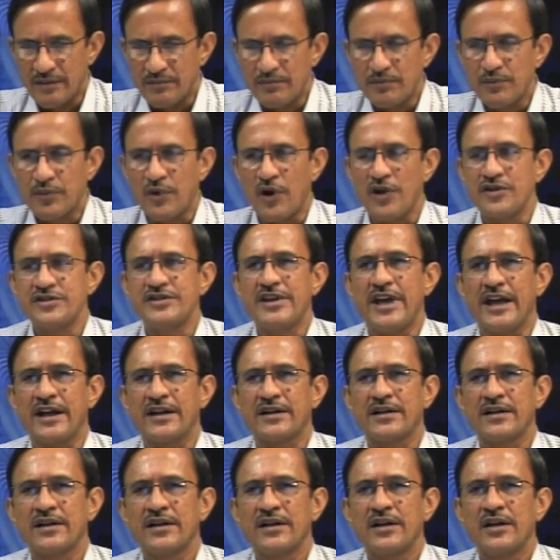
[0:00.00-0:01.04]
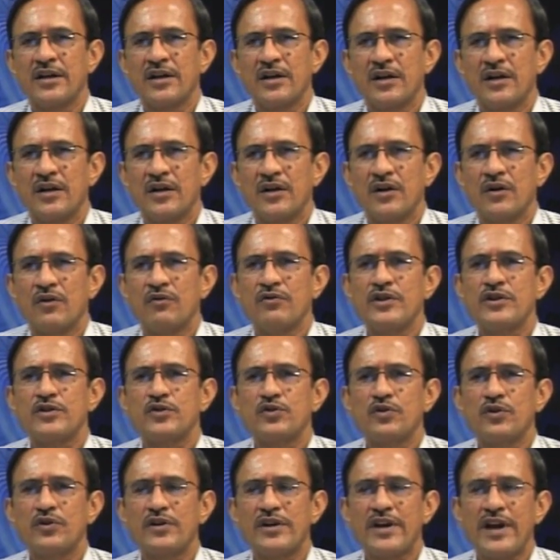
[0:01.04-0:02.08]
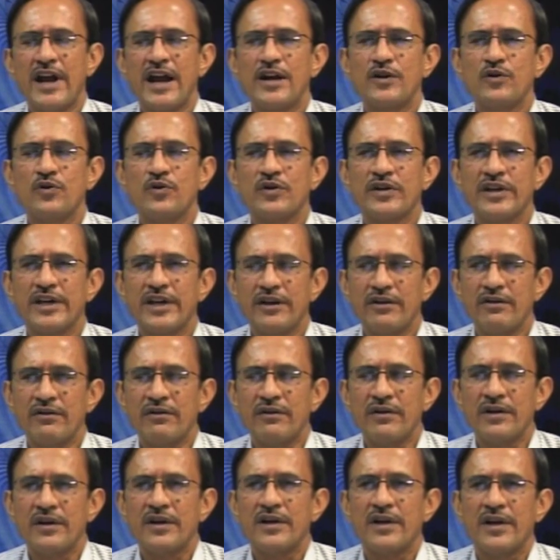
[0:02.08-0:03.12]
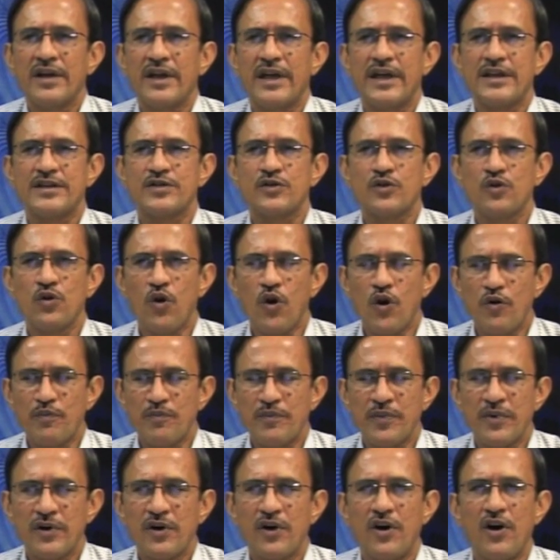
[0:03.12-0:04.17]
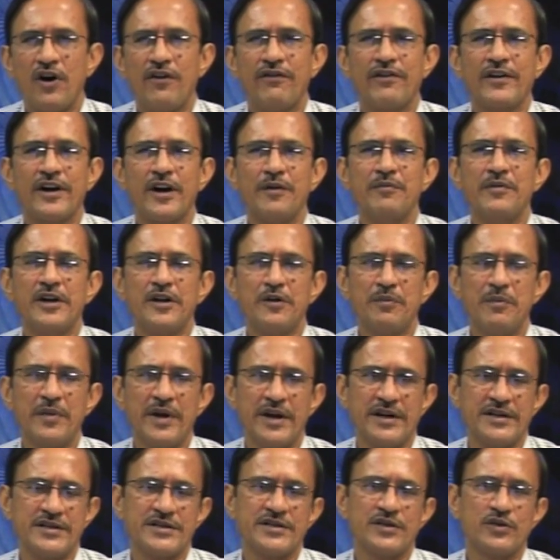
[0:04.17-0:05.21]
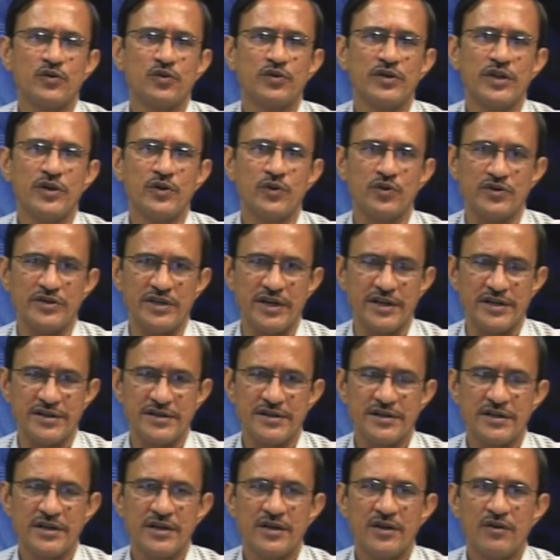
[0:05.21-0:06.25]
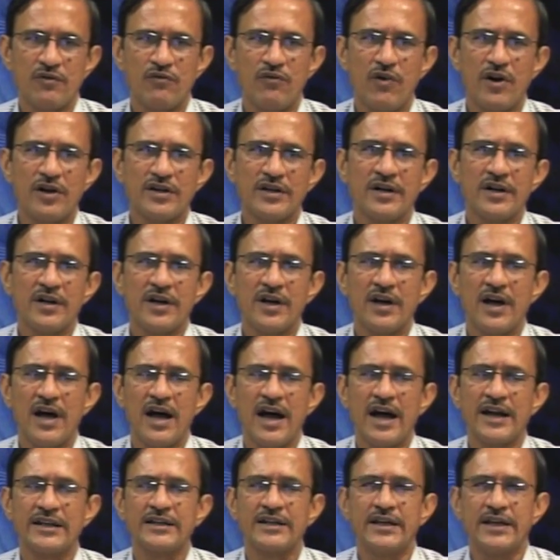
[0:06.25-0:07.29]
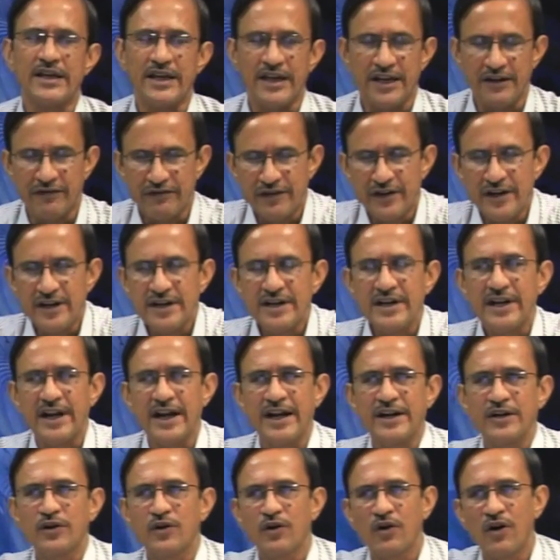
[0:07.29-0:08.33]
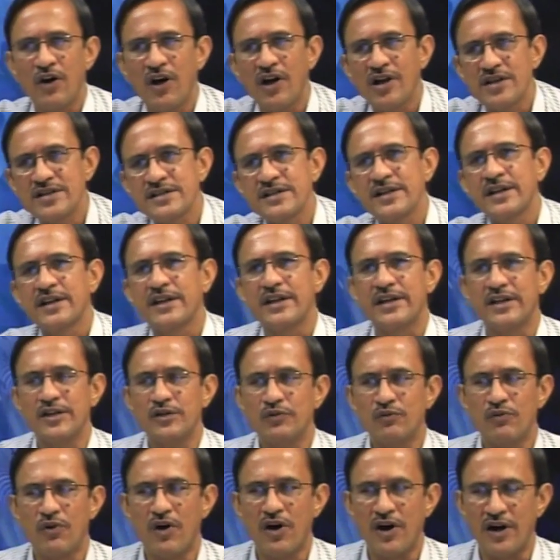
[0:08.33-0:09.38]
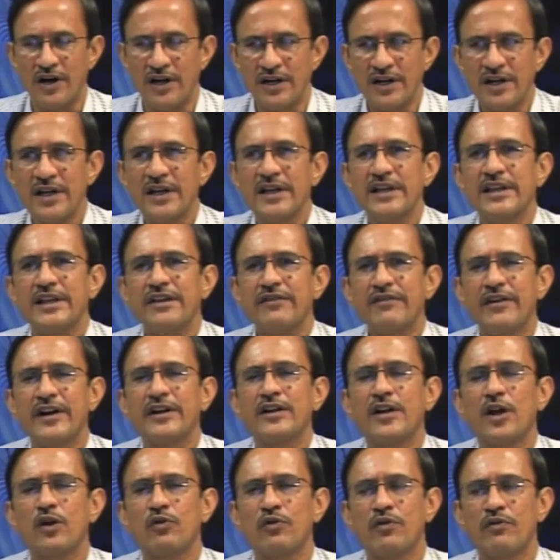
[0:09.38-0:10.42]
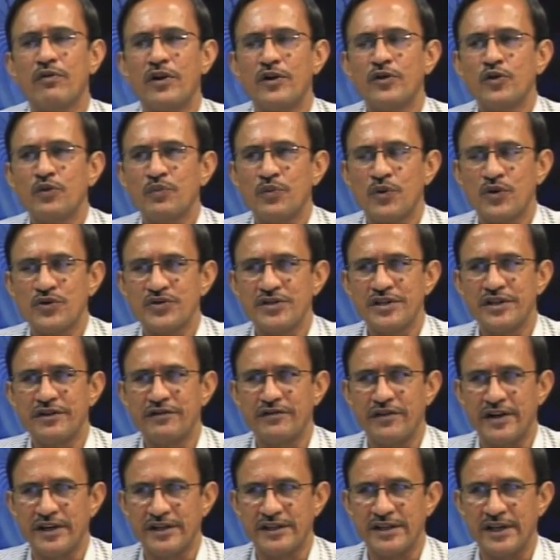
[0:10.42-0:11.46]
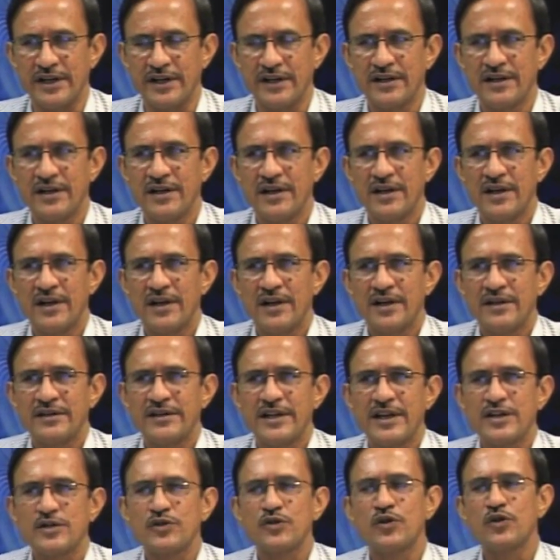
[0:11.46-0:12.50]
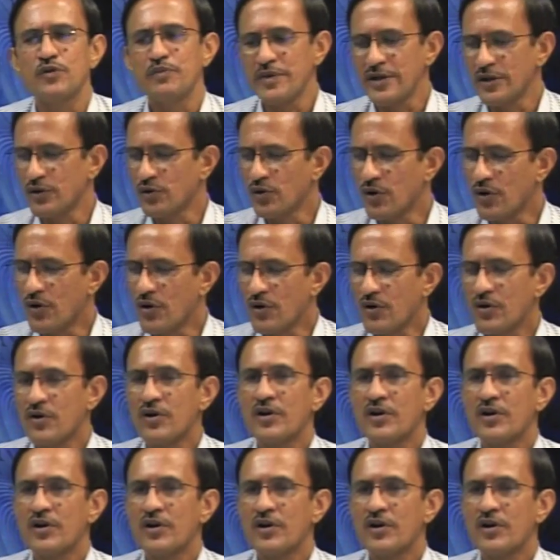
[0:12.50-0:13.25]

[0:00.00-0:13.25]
project, we should try to give a scope of commitments to the users. What are the effort and cost involved if at all we want to proceed further? There should be no